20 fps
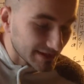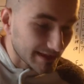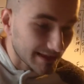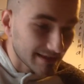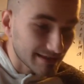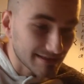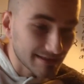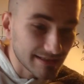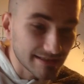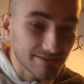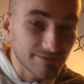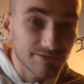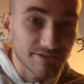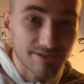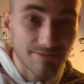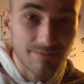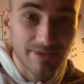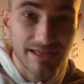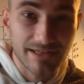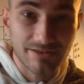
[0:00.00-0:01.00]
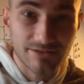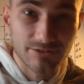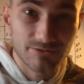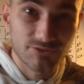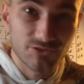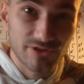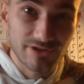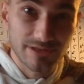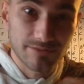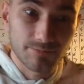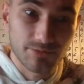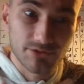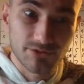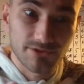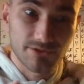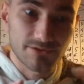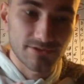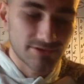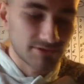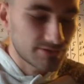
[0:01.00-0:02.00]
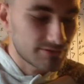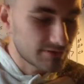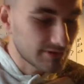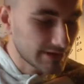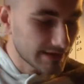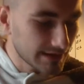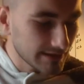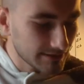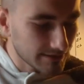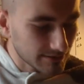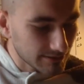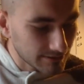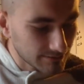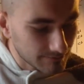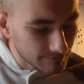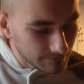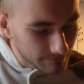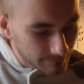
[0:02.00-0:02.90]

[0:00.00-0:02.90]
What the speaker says: And then it was a matter of trying to put those 2 together.